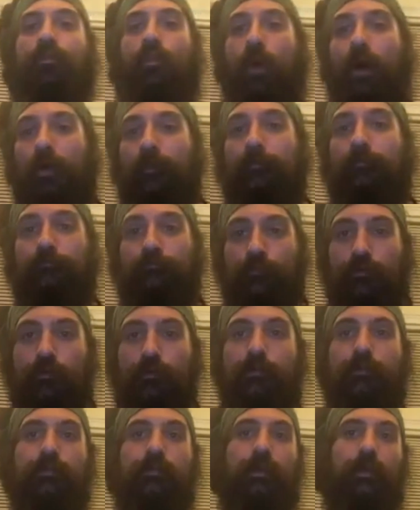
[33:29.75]
want the
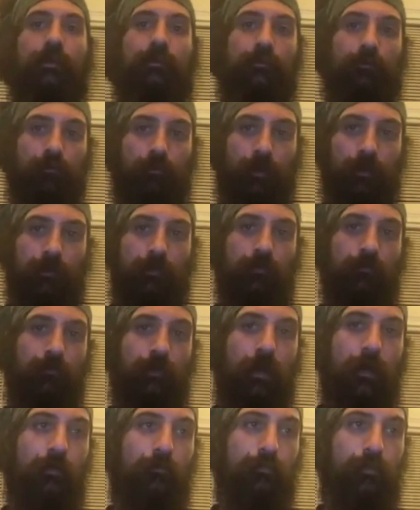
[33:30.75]
roots and you'll want to do
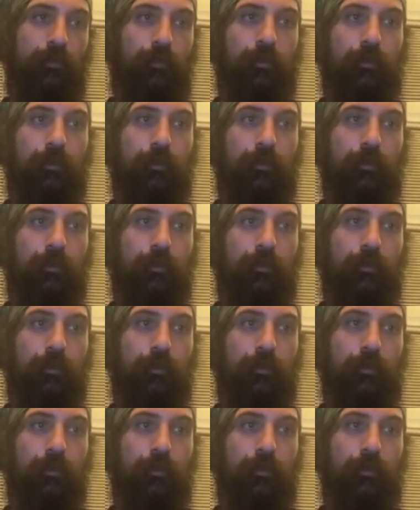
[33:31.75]
that, but